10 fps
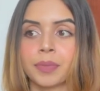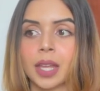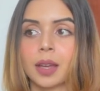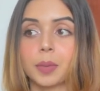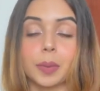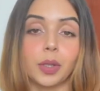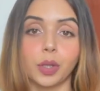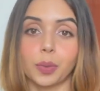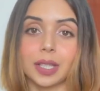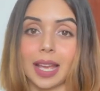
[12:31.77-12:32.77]
maybe universe
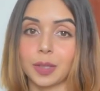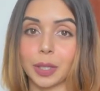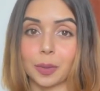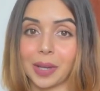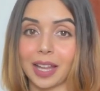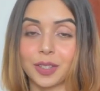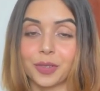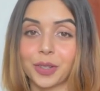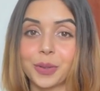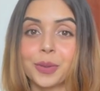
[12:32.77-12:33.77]
has better plans for
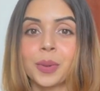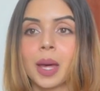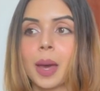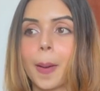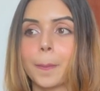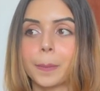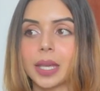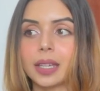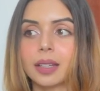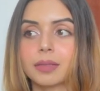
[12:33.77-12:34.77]
you,
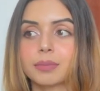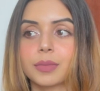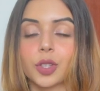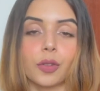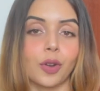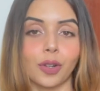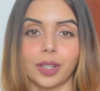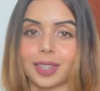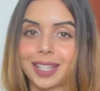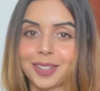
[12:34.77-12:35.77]
B, you have not done the
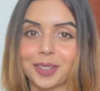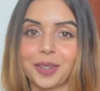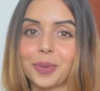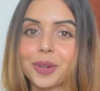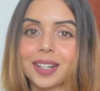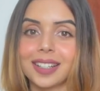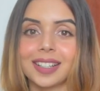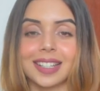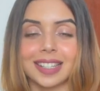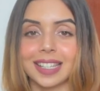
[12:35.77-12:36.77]
internal work,
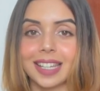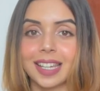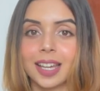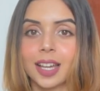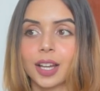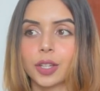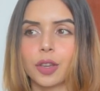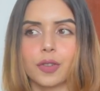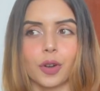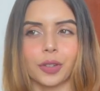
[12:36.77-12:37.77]
C, you've
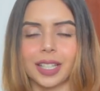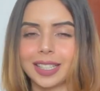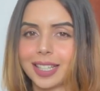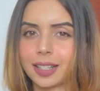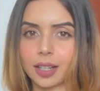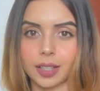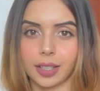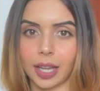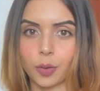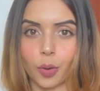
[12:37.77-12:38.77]
not really decluttered the
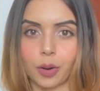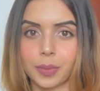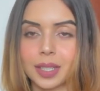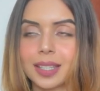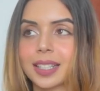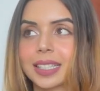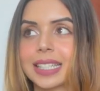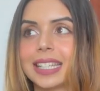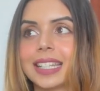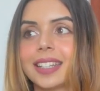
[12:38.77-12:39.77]
environment,
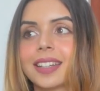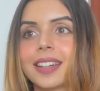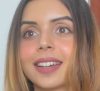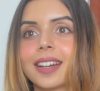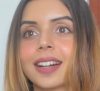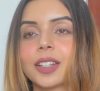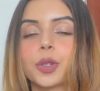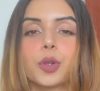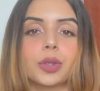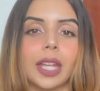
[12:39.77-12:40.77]
D, you
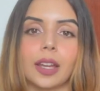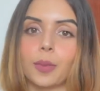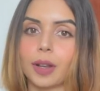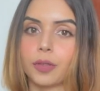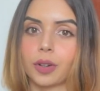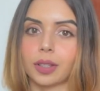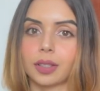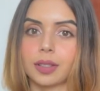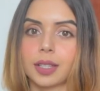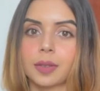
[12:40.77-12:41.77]
don't think well for
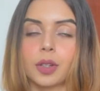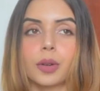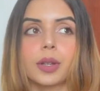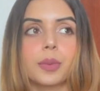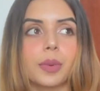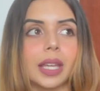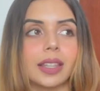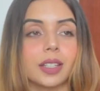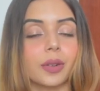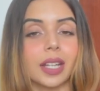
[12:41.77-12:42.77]
others, not in a way that
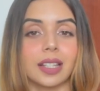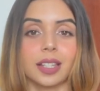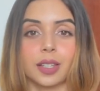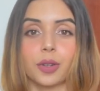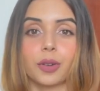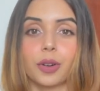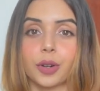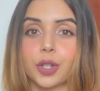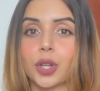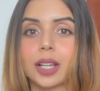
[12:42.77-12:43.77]
you're insecure or
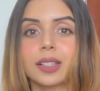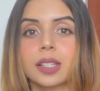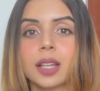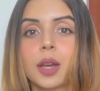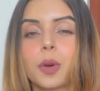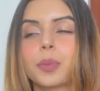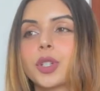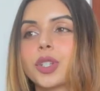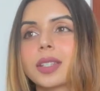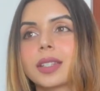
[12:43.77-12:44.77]
jealous, but
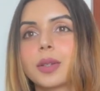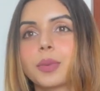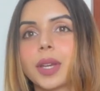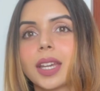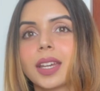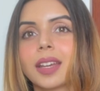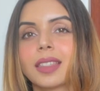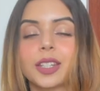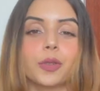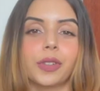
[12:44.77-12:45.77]
just in a way that you
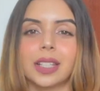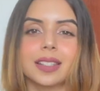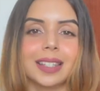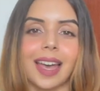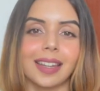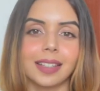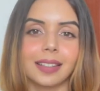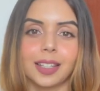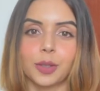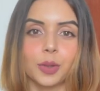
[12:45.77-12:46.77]
feel sad that you
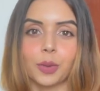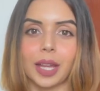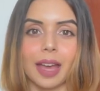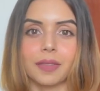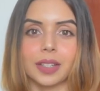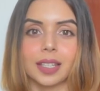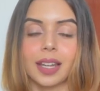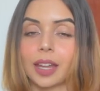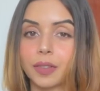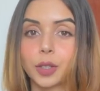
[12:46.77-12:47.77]
don't have it. And
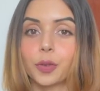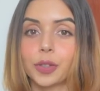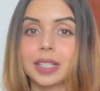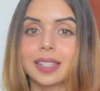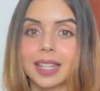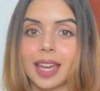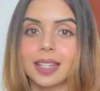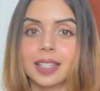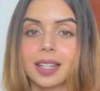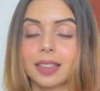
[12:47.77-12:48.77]
when you feel sad
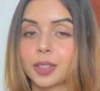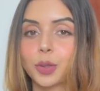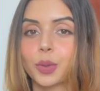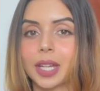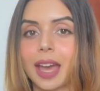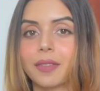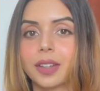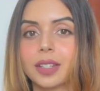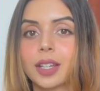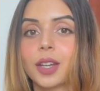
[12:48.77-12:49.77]
that you don't have it,
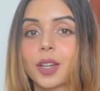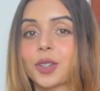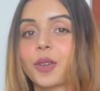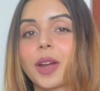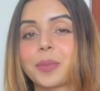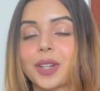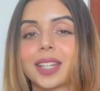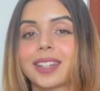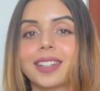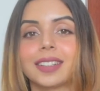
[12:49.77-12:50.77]
you're vibrating
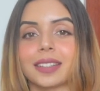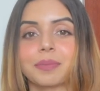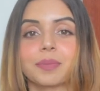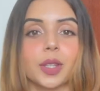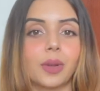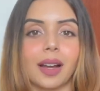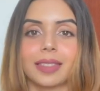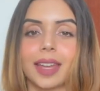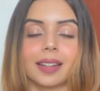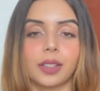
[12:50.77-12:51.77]
here. You can't
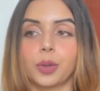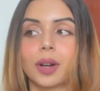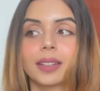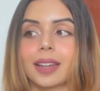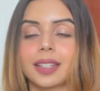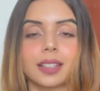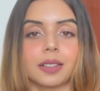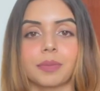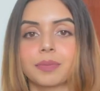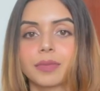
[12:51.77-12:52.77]
get here.
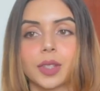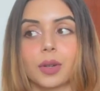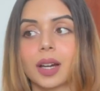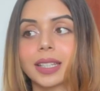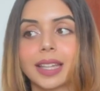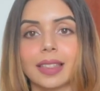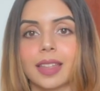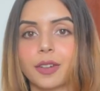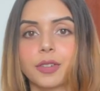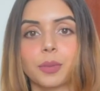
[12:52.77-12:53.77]
You can't get there
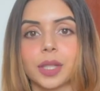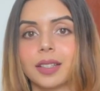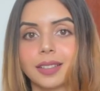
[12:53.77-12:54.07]
from here.